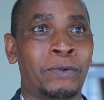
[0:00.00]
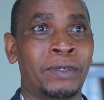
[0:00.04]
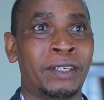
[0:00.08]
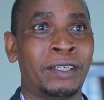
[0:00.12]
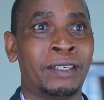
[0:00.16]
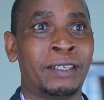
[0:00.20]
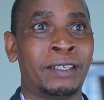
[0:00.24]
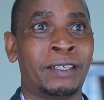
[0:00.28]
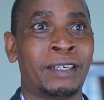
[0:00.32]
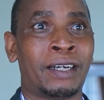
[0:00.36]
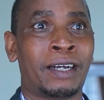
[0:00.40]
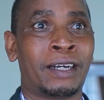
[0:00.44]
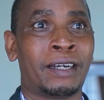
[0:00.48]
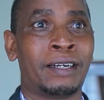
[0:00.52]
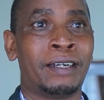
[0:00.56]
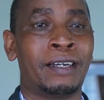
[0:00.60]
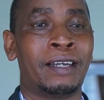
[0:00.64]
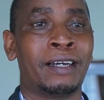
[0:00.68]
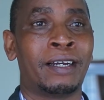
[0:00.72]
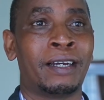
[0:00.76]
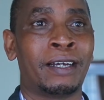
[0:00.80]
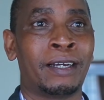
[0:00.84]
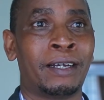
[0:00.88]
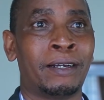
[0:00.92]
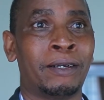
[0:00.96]
we
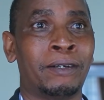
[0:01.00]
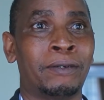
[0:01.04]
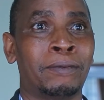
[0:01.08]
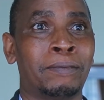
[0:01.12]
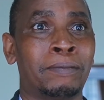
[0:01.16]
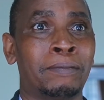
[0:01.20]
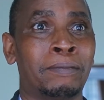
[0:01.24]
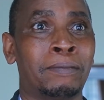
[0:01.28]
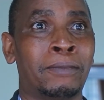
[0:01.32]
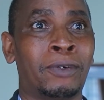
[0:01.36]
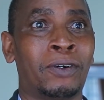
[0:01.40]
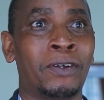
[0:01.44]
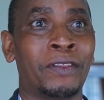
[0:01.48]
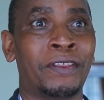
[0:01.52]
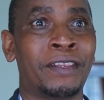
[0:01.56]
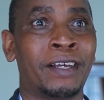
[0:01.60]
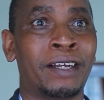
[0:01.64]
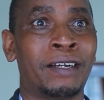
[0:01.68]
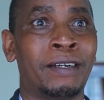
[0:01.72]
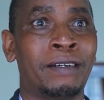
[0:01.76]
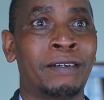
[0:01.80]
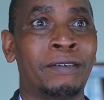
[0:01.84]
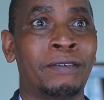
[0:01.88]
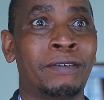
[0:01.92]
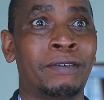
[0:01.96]
had more
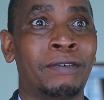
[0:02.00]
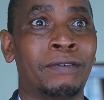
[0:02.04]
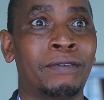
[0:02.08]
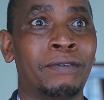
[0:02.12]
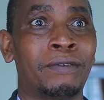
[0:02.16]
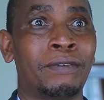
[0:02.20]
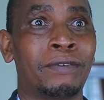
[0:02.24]
than